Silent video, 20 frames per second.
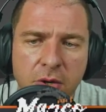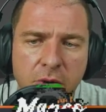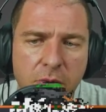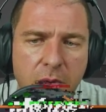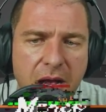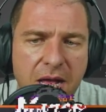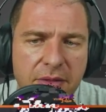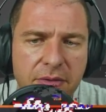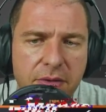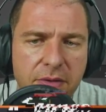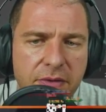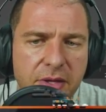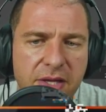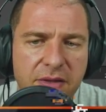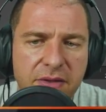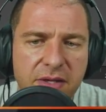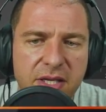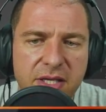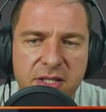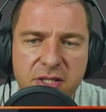rather
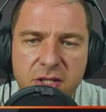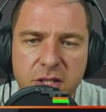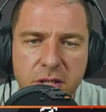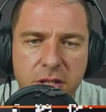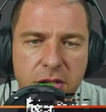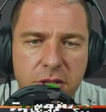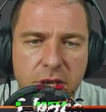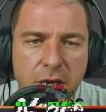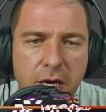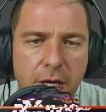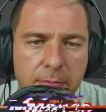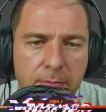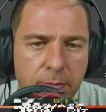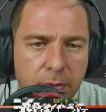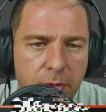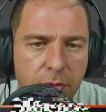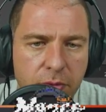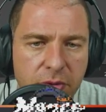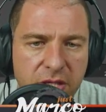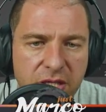than this sharp
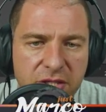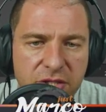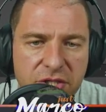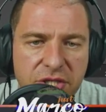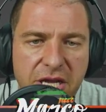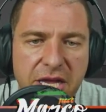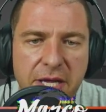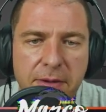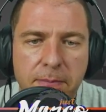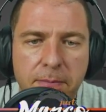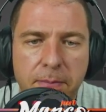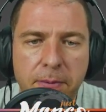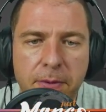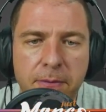looking shape.